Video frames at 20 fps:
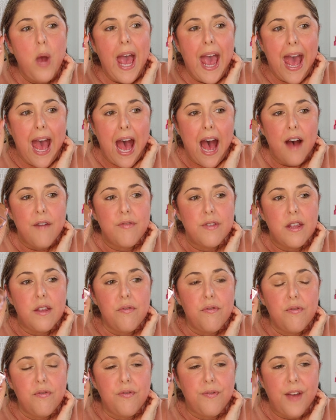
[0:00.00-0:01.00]
have the
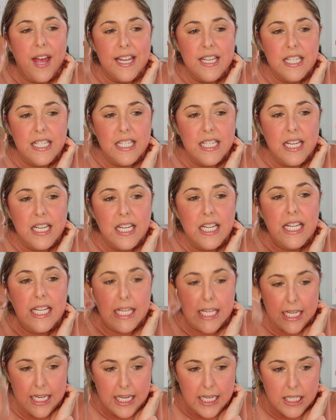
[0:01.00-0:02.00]
Fenty
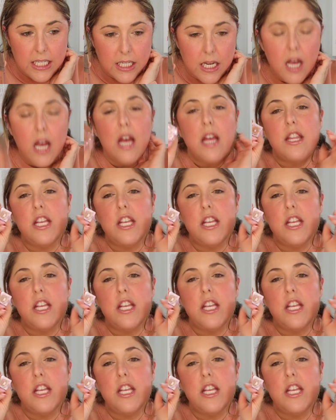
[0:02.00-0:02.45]
Heat,